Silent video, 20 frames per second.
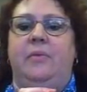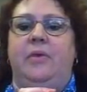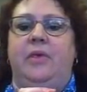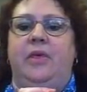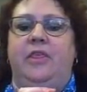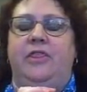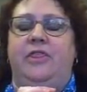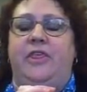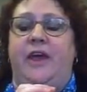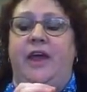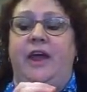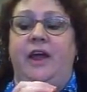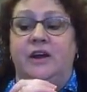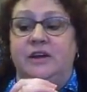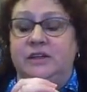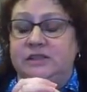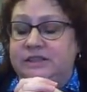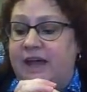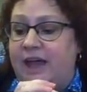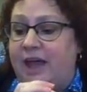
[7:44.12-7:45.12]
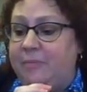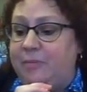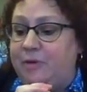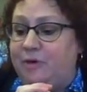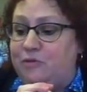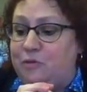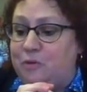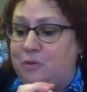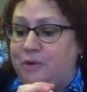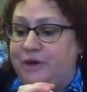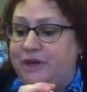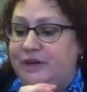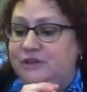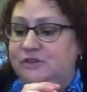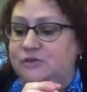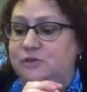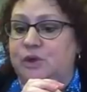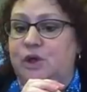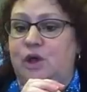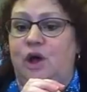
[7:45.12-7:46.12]
their type of
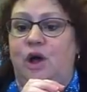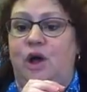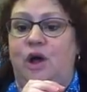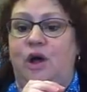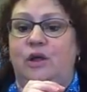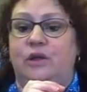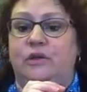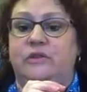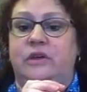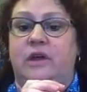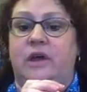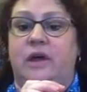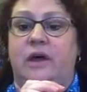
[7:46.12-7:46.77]
warriors were called